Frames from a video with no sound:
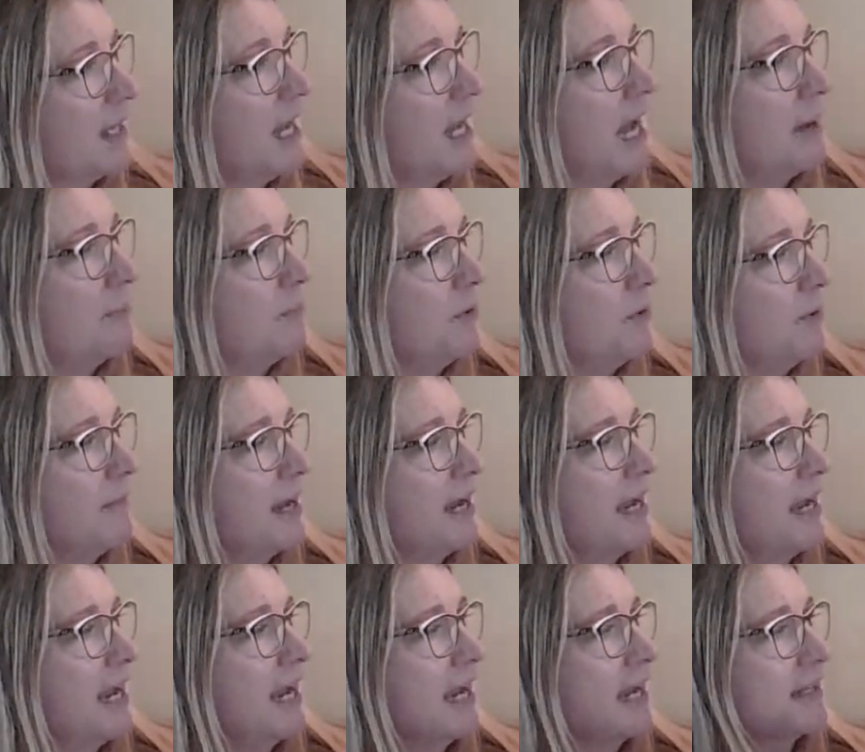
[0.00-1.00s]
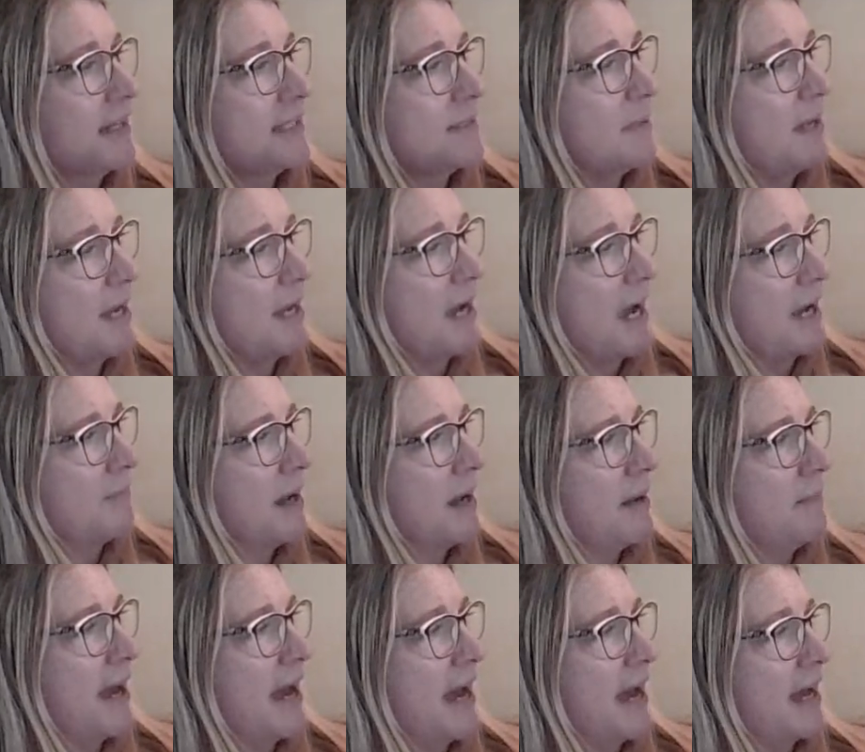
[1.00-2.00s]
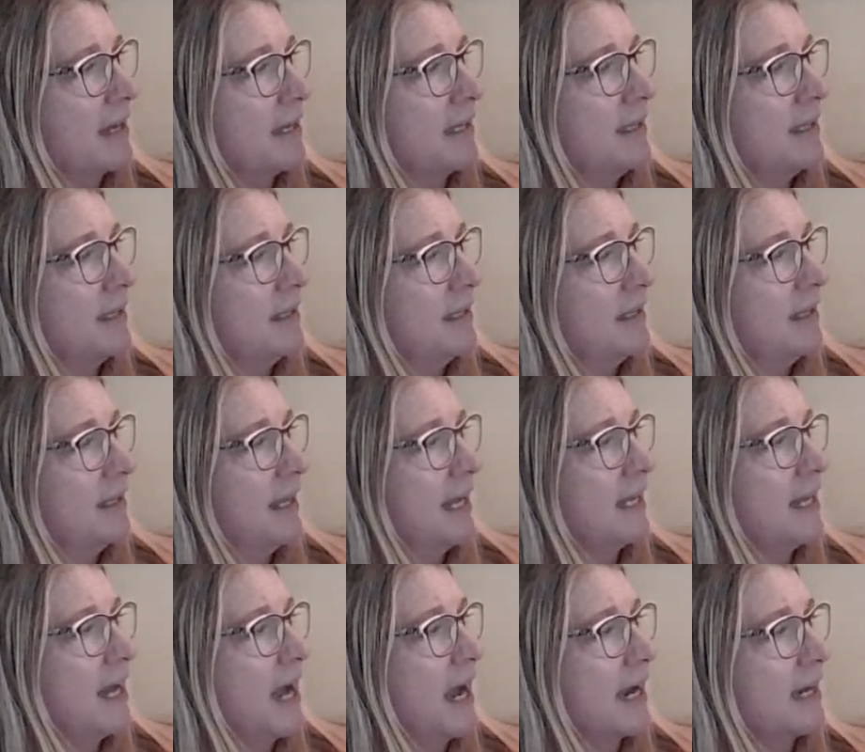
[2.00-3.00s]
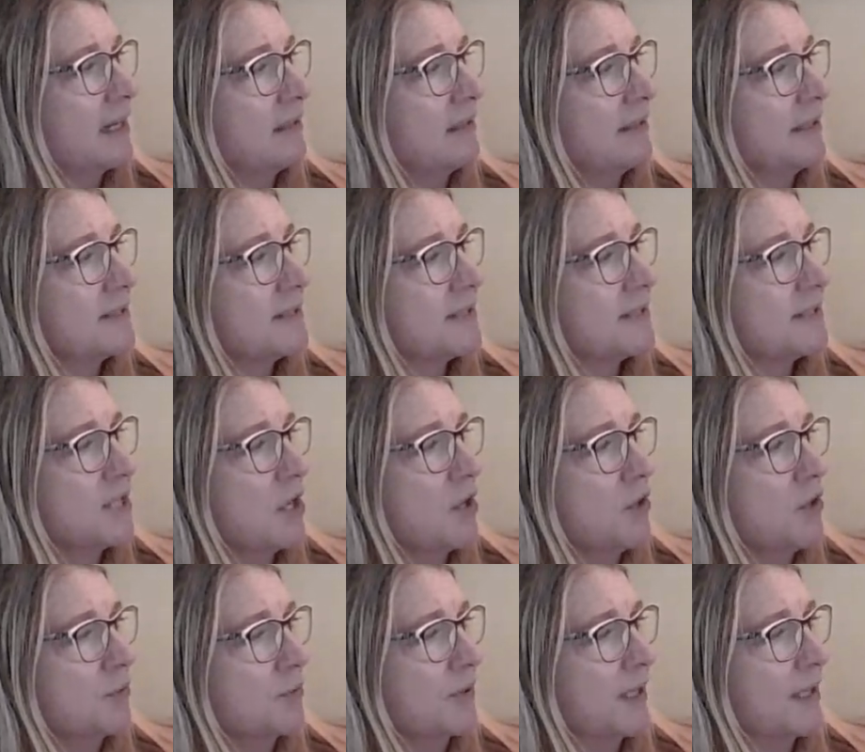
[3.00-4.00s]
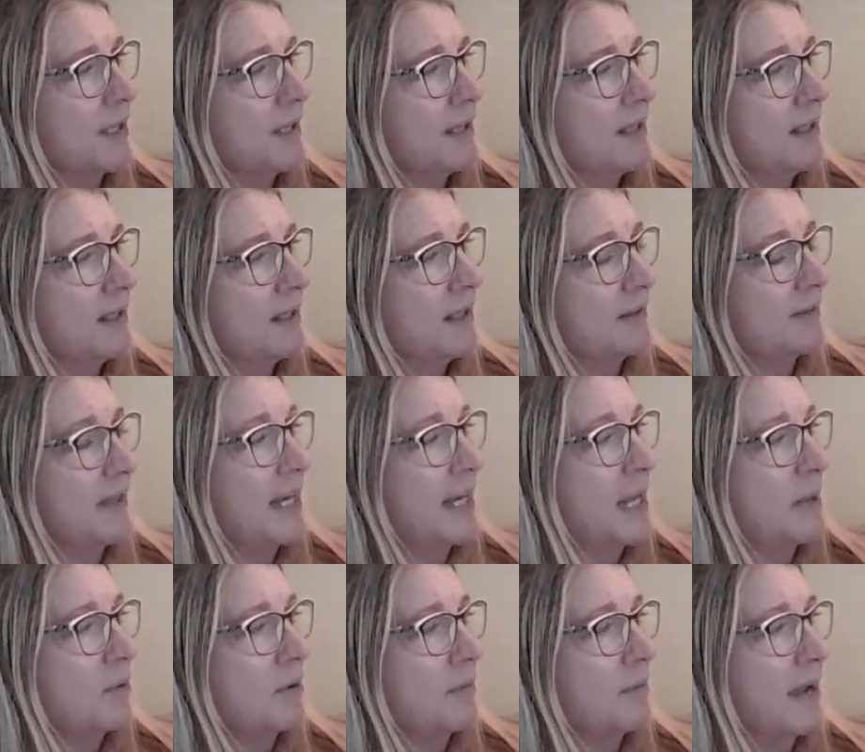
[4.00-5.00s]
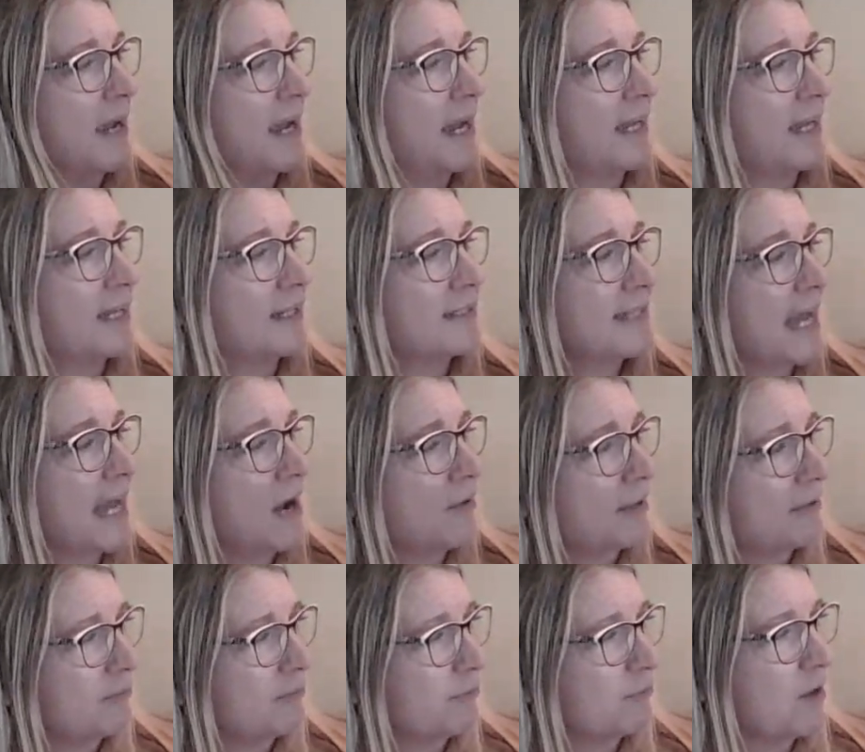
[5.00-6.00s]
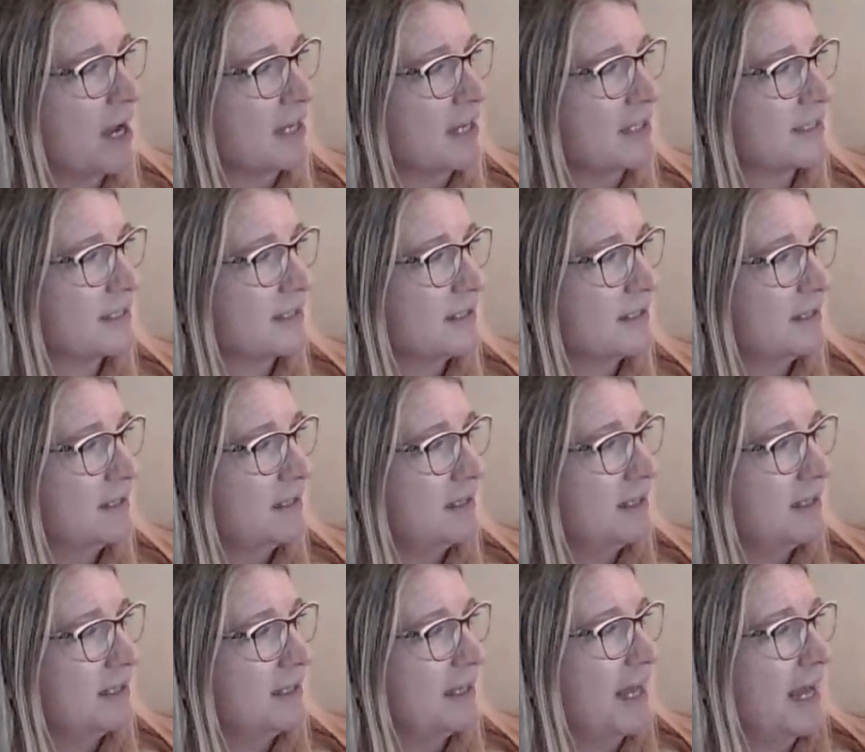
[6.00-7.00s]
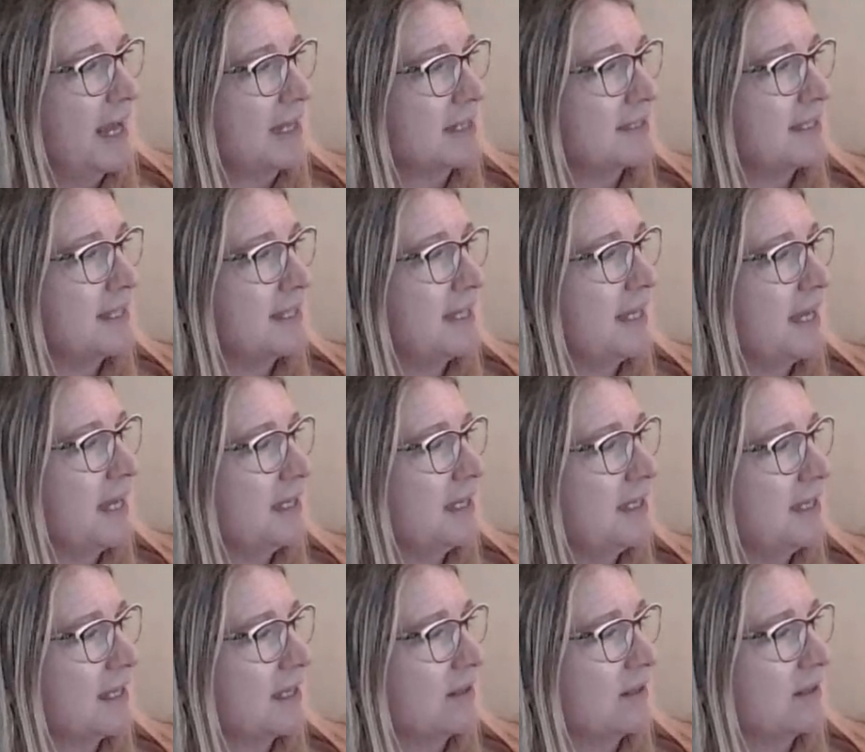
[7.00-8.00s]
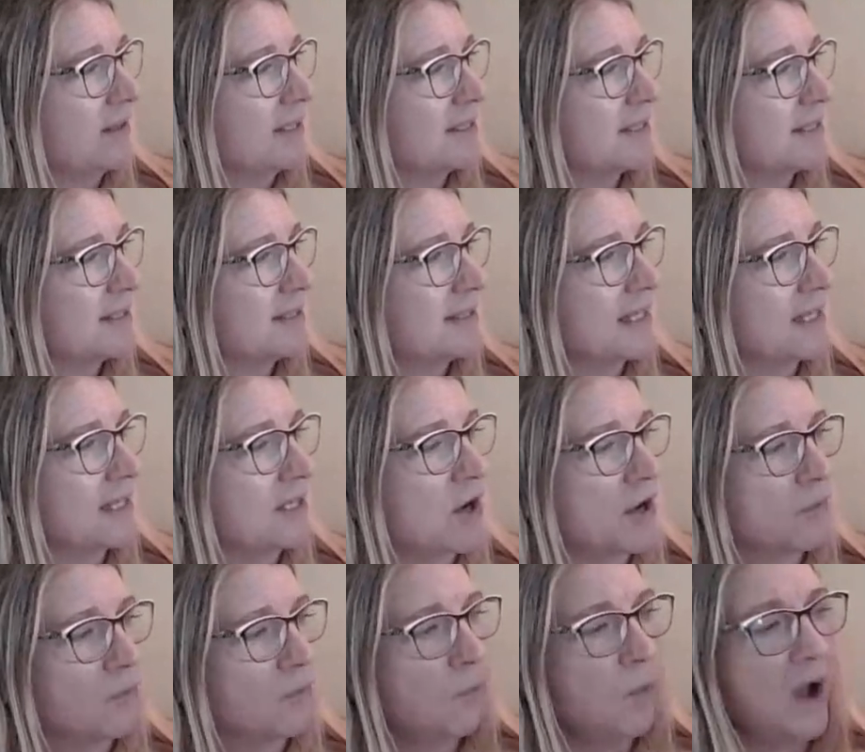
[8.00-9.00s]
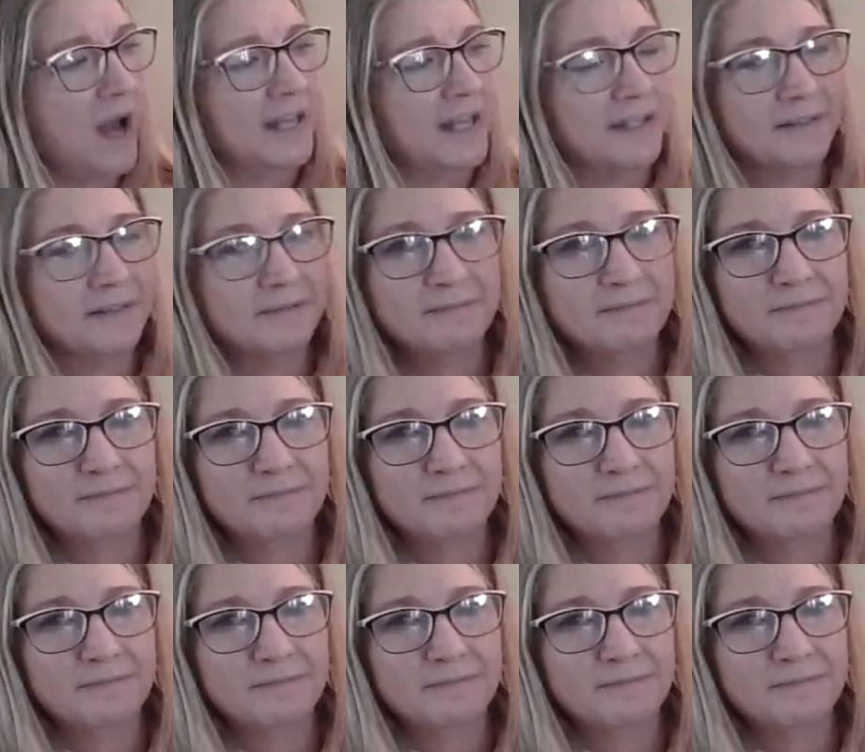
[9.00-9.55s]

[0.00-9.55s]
I put my hands behind my back and hide a little stone. Then I put my hands out in front. Essie and Nicholas sit on 1.